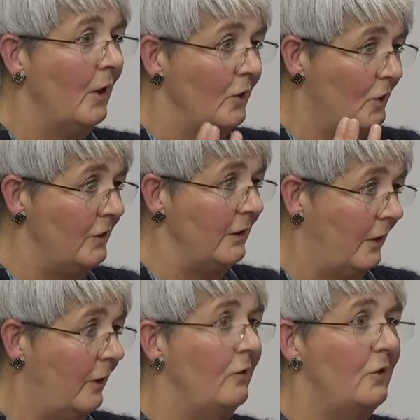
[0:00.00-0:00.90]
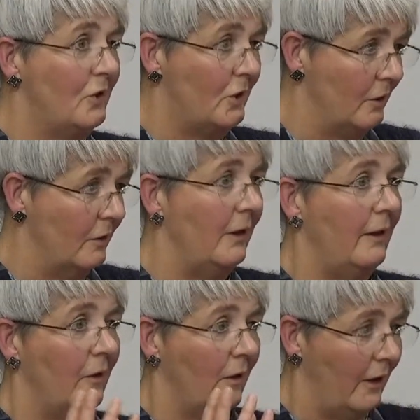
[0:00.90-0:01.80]
should include,
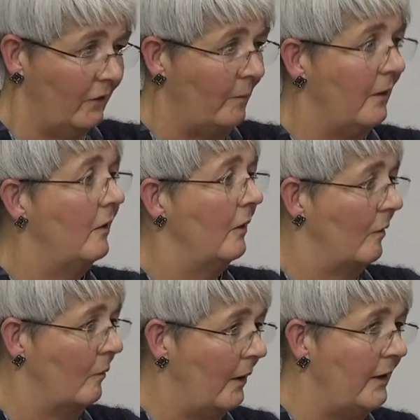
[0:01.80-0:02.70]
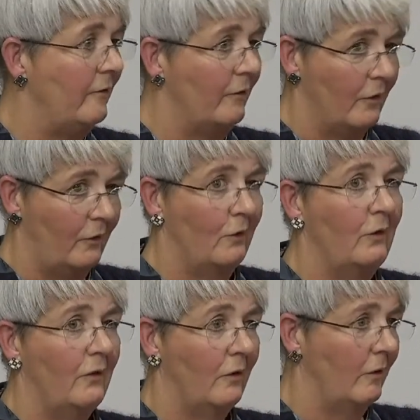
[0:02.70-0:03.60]
surely, their husband, their wife, their
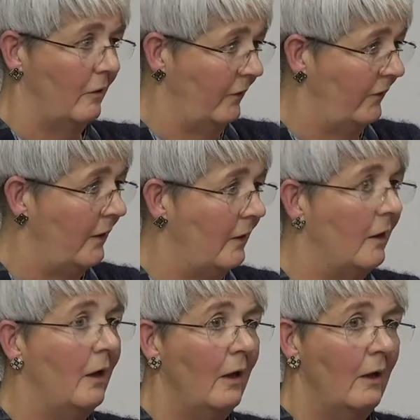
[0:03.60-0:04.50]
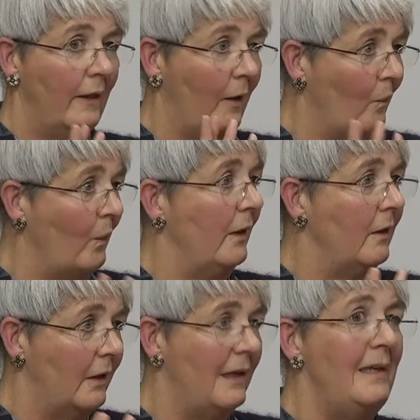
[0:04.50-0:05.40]
daughter, their son, that
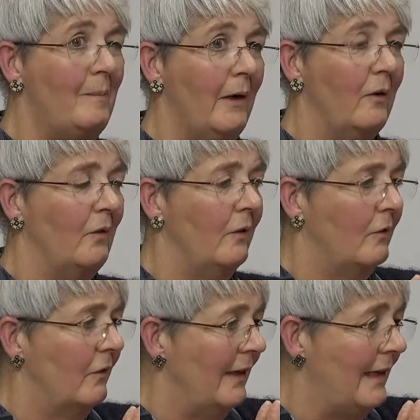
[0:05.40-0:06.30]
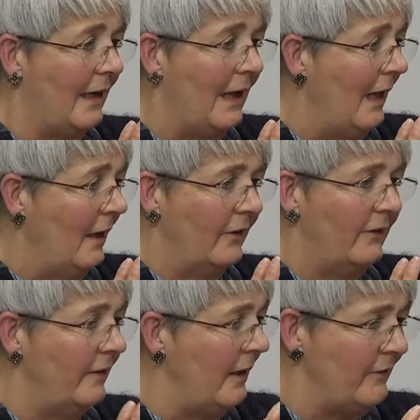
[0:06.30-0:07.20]
one key person. So it's like a
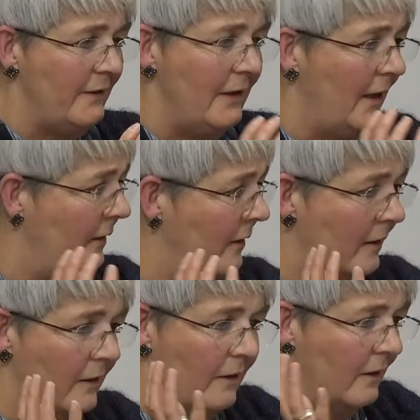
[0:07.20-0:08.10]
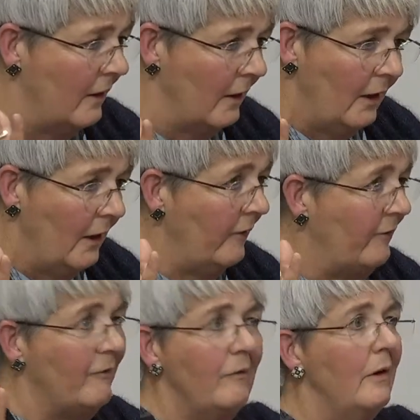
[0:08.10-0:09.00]
safety net that
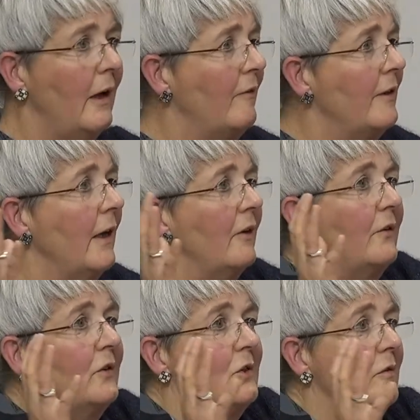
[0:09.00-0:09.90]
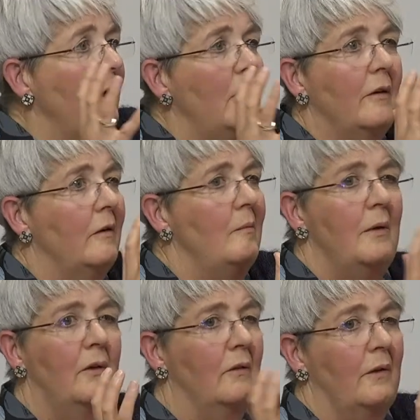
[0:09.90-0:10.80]
if everything has to shrink down
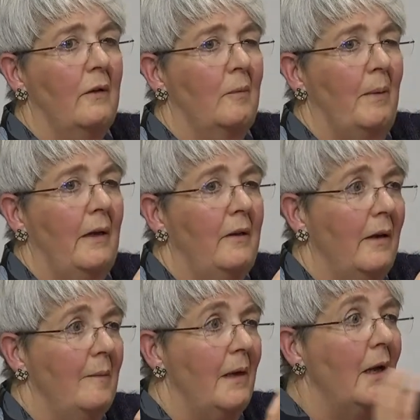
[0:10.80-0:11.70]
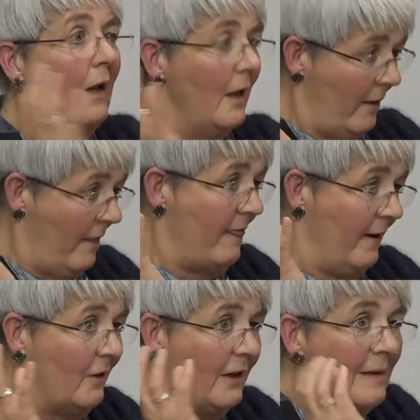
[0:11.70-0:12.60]
because of another pandemic,
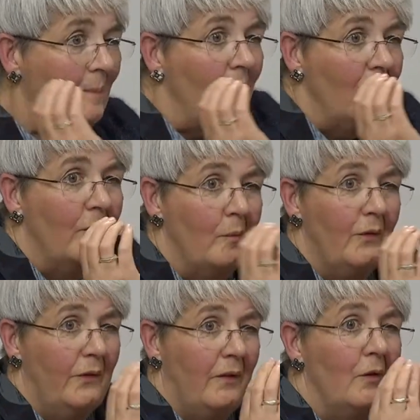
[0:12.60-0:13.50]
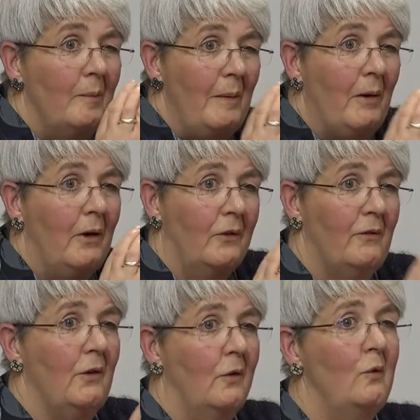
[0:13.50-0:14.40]
their key person will still be part
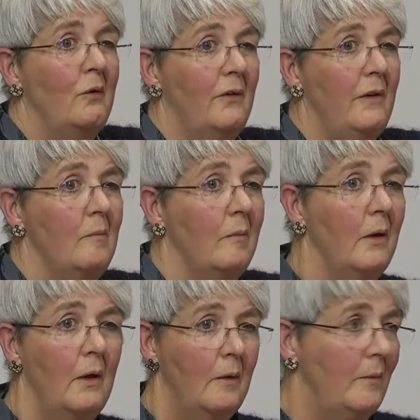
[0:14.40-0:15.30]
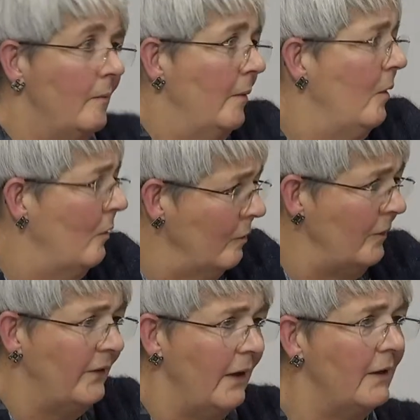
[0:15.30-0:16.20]
of the core team. I mean, Mum
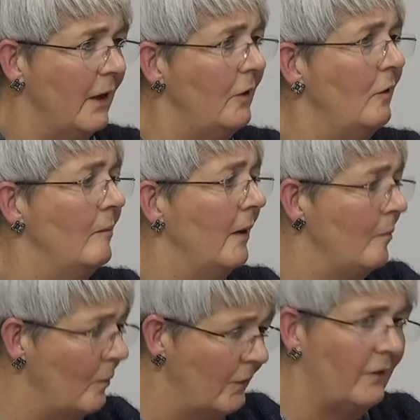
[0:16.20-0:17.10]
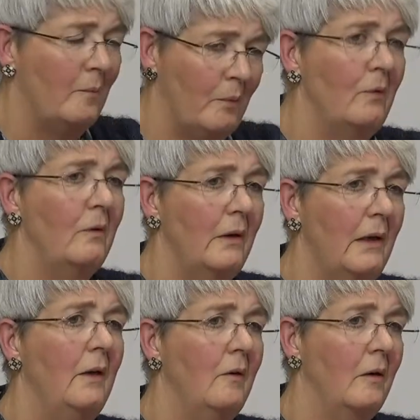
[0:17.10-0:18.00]
always said that, you're my most important
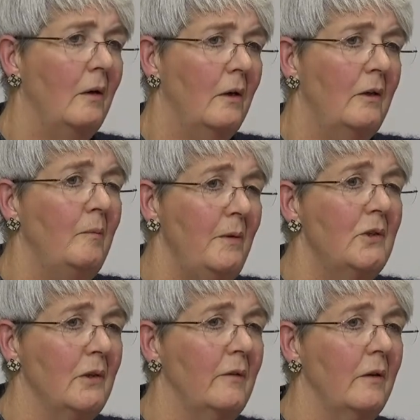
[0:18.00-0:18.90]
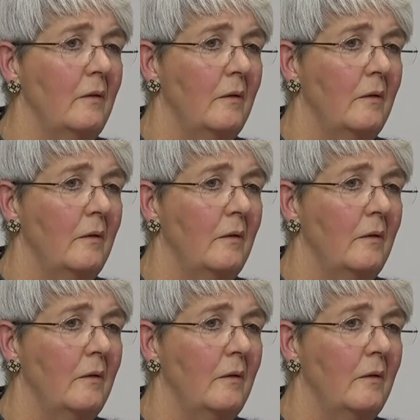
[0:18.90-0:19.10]
carer, and you've been shut out.